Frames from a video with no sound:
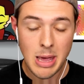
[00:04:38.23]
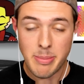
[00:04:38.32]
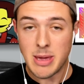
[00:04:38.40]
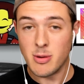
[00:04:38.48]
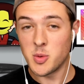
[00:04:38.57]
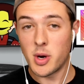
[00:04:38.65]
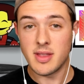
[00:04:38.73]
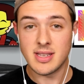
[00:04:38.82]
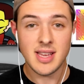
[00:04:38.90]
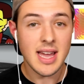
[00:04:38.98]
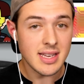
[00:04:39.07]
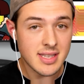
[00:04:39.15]
Maybe he was one of the
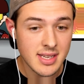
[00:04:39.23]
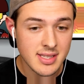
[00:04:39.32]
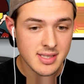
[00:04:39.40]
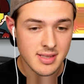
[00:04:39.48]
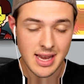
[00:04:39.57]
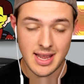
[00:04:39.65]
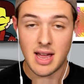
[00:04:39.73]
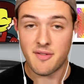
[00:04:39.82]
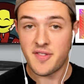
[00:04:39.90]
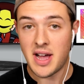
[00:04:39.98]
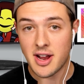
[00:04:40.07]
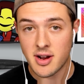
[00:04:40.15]
scientists, then he got
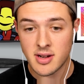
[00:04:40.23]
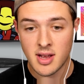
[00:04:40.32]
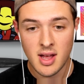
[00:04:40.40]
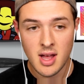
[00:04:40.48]
fired.